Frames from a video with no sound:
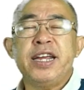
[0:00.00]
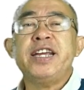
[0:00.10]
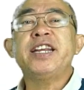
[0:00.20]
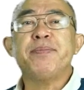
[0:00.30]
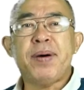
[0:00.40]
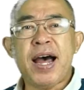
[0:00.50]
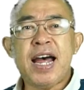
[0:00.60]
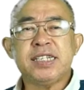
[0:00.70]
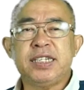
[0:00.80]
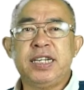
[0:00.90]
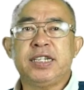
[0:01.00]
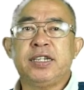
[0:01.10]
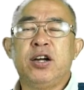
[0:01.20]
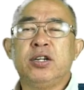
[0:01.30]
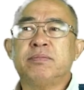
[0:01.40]
in the past it
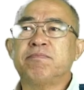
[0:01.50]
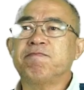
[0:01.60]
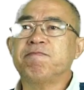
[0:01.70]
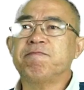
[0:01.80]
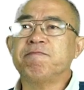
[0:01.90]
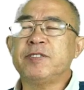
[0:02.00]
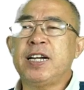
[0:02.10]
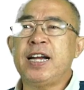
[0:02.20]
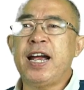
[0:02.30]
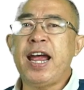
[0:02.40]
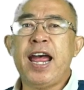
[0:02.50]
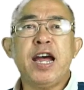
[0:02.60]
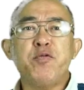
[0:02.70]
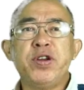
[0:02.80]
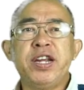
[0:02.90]
not uh,
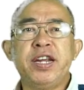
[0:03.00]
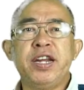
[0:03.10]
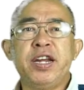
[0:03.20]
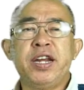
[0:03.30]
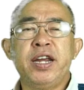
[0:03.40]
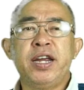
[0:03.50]
as we